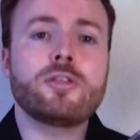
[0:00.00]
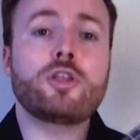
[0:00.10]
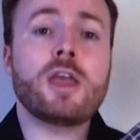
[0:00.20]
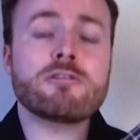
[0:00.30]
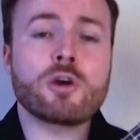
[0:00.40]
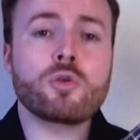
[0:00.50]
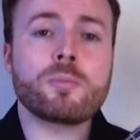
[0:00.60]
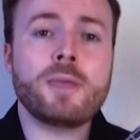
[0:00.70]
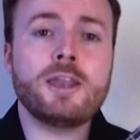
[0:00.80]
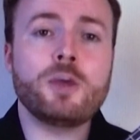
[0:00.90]
The
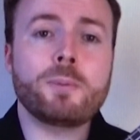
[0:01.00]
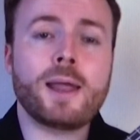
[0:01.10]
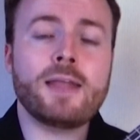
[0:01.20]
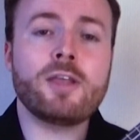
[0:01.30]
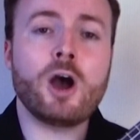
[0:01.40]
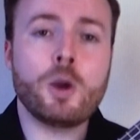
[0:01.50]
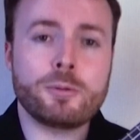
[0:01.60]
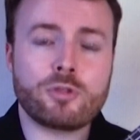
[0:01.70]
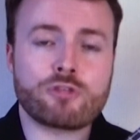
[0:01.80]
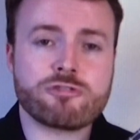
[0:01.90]
0s mean you play the
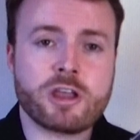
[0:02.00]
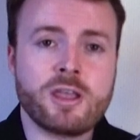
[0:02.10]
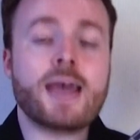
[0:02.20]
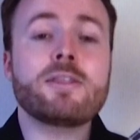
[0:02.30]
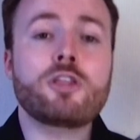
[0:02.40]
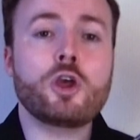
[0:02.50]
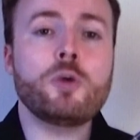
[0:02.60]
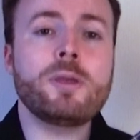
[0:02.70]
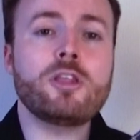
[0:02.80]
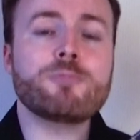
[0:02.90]
open string, and the
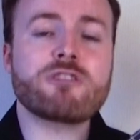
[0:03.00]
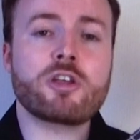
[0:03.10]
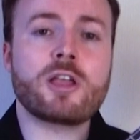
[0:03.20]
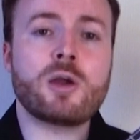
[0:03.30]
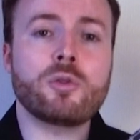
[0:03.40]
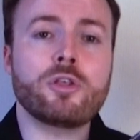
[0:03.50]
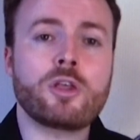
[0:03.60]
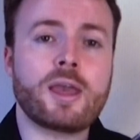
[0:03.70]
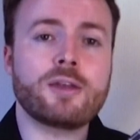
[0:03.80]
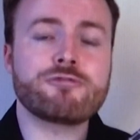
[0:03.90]
2 means you press down on the
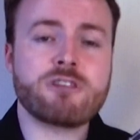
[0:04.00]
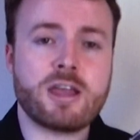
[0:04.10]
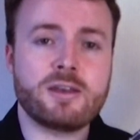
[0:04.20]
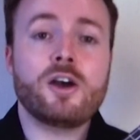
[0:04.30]
2nd fret.